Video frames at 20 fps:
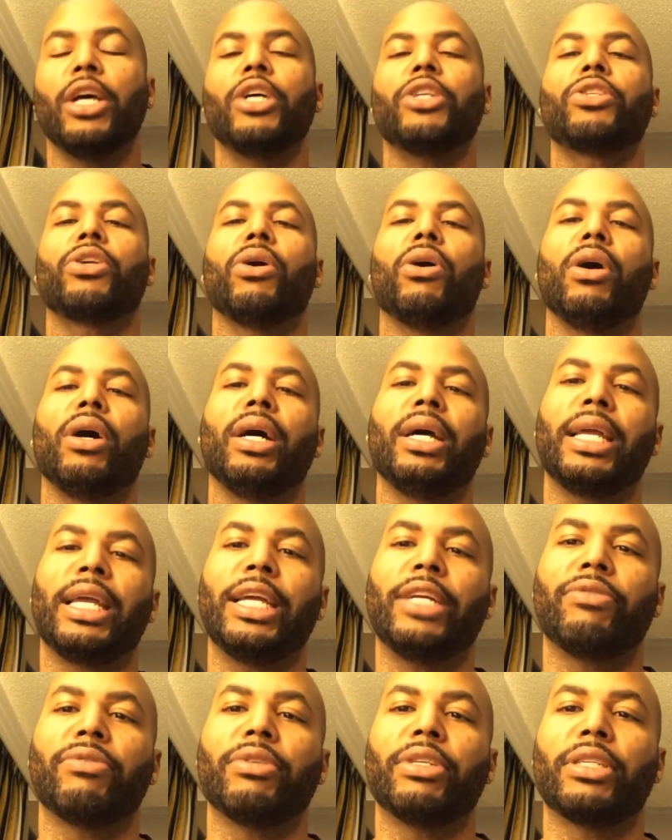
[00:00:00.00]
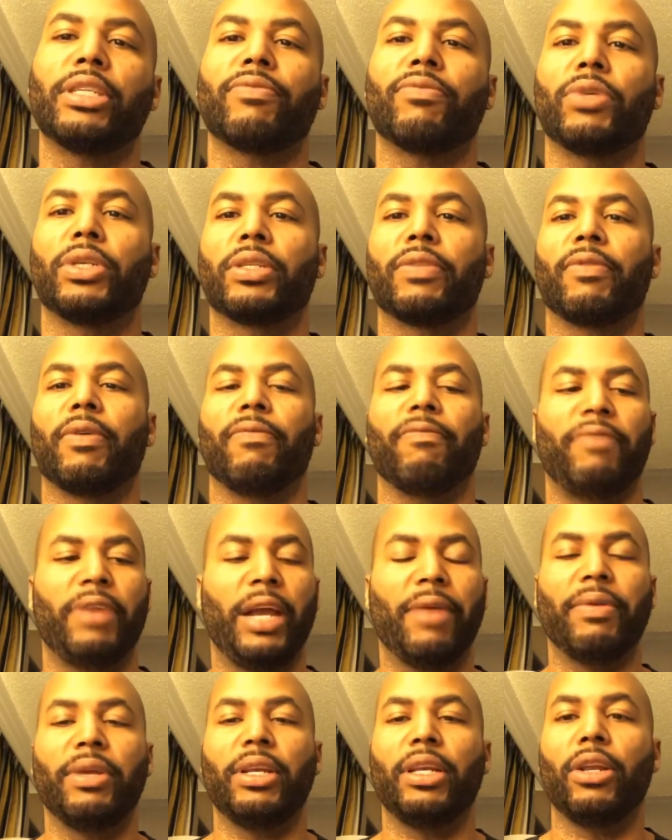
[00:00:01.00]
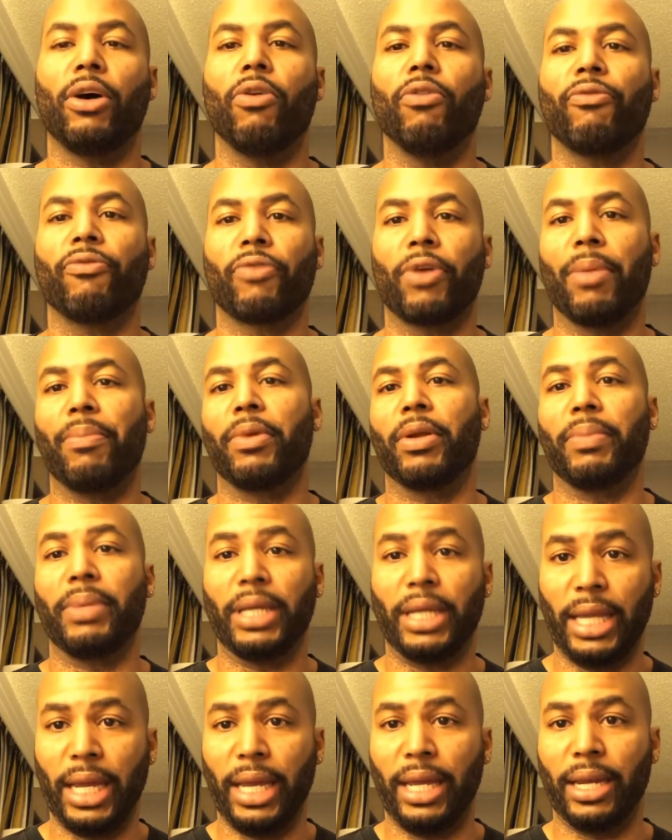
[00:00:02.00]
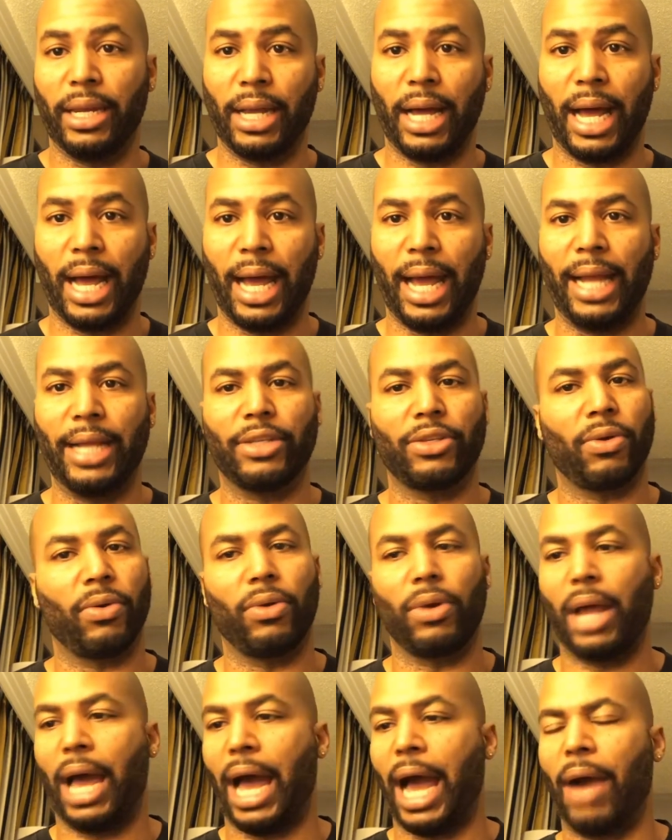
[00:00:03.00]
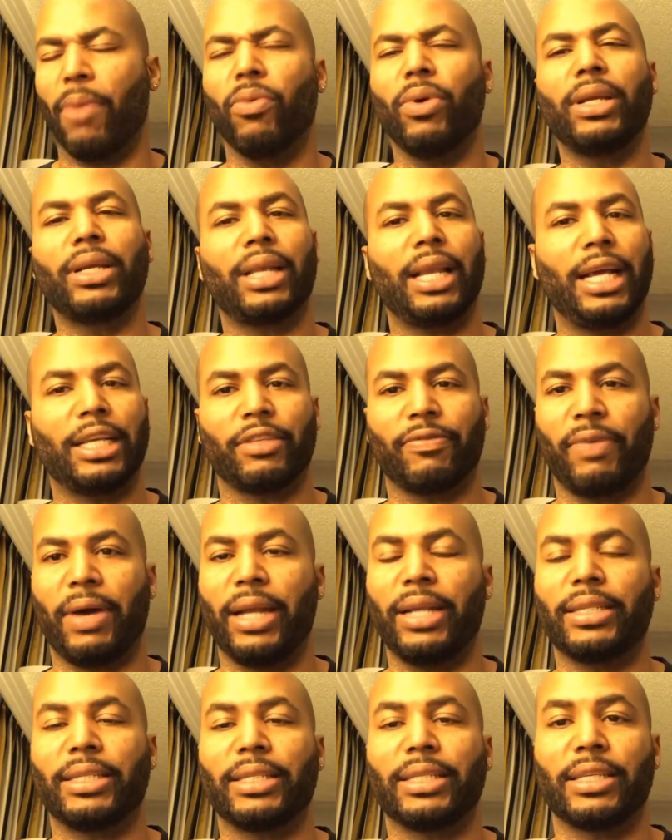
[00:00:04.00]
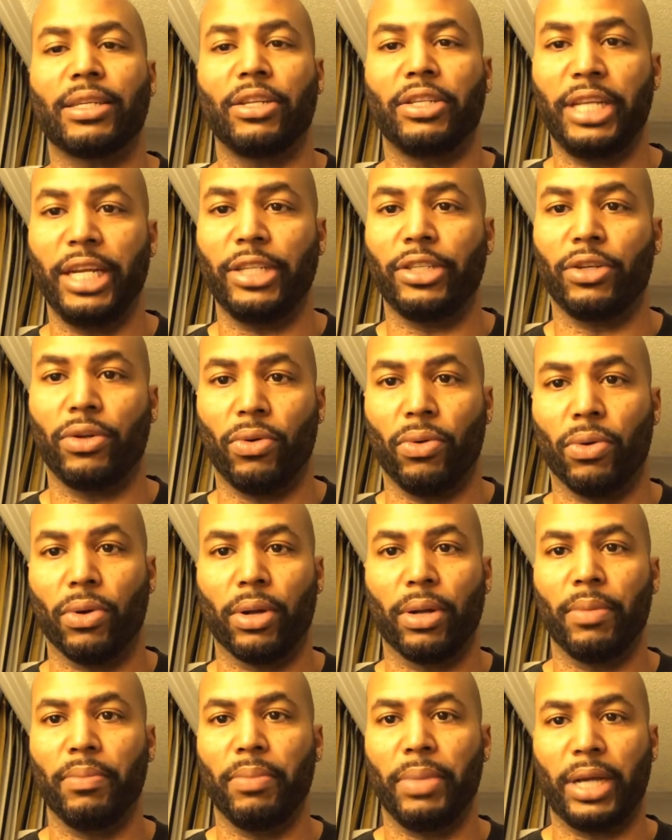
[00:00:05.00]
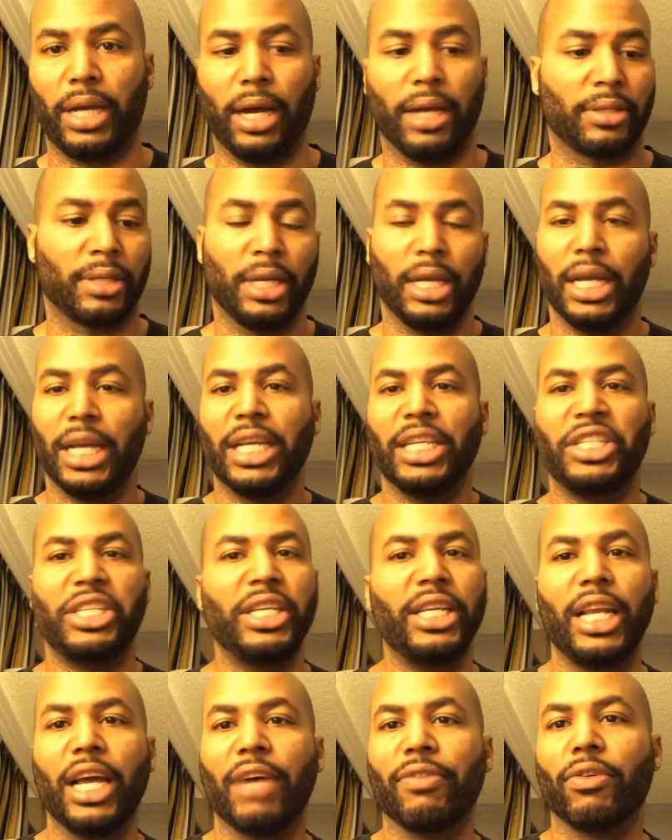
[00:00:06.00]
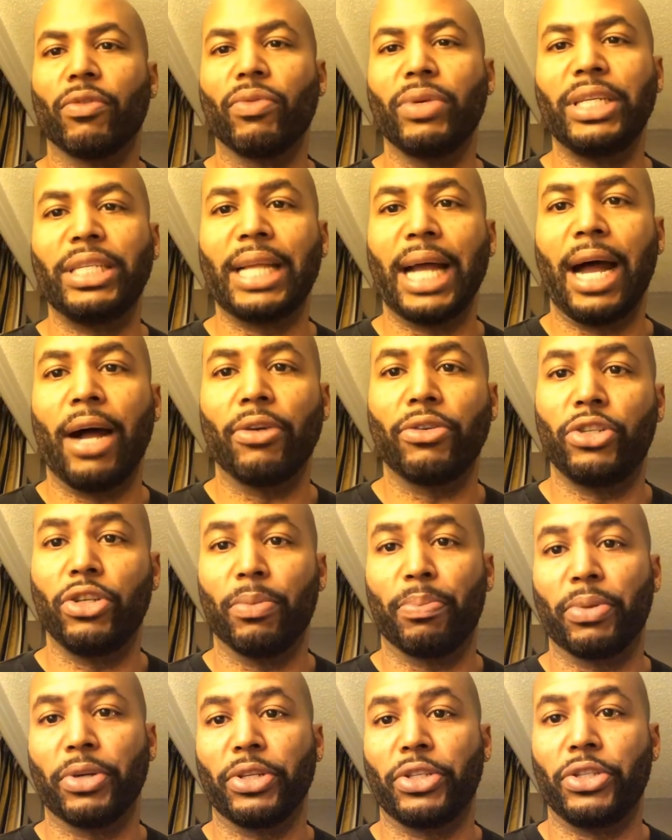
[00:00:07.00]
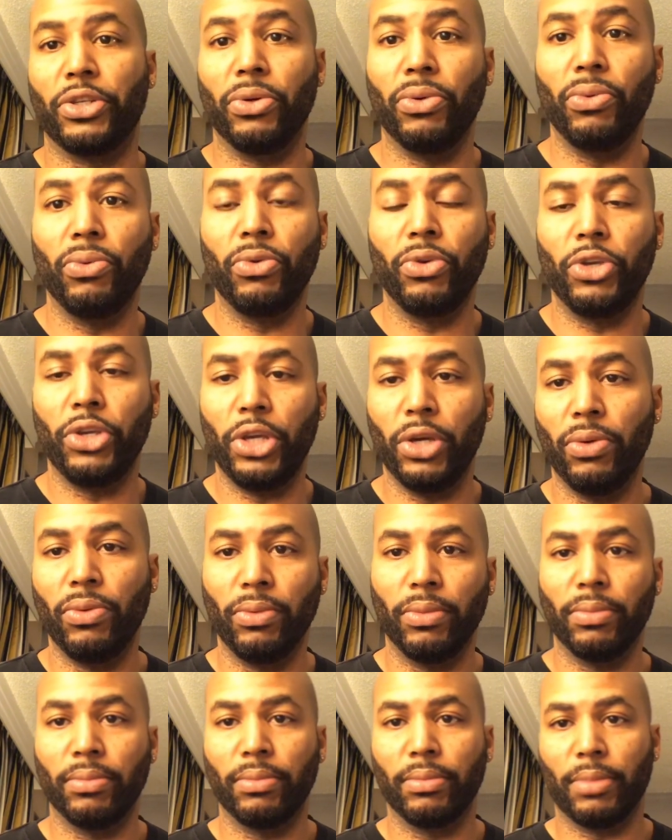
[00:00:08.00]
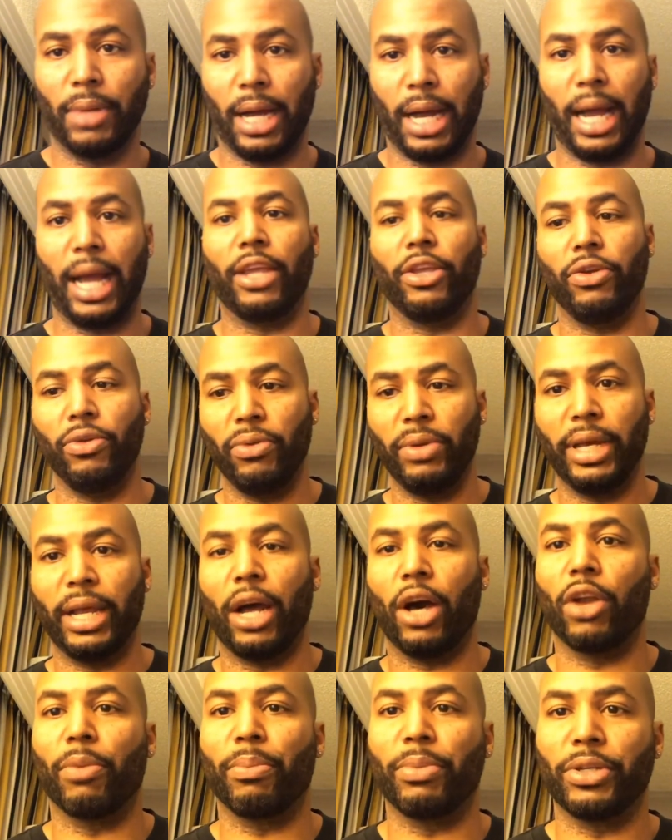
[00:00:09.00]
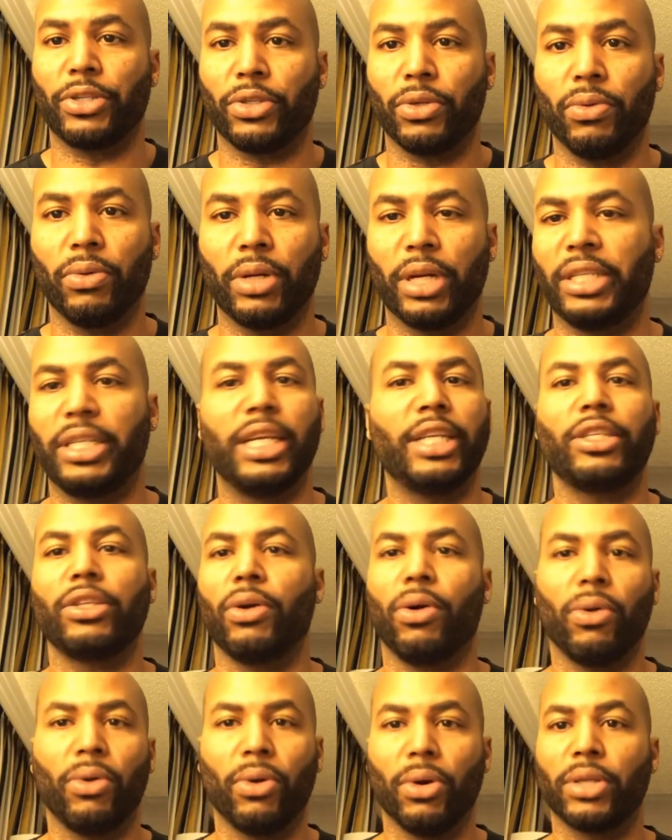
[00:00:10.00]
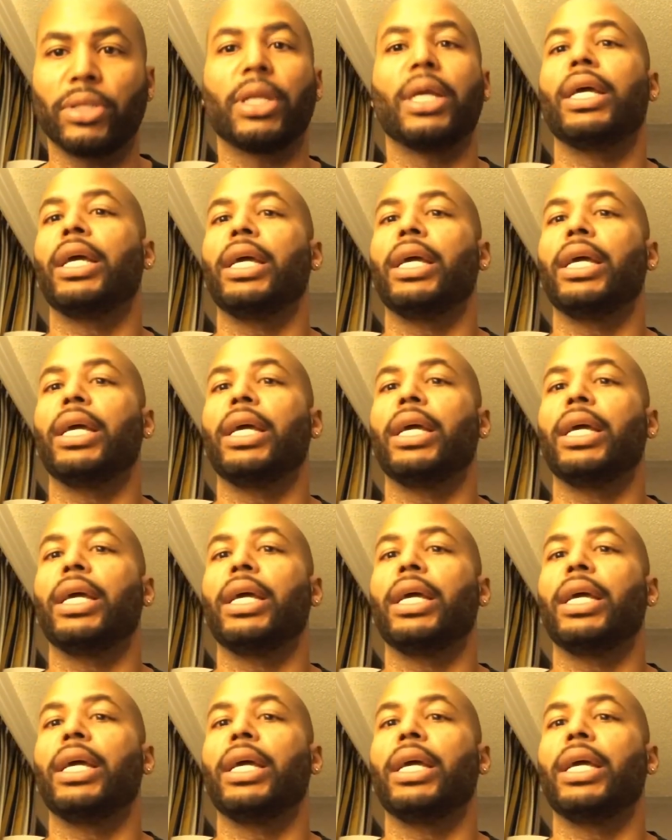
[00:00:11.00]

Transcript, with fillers: so her interest is, was very low from the beginning. All right, so I wouldn't classify this as an attention whore because she never reached out to pursue you. All right, you did all the pursuing. Attention whores,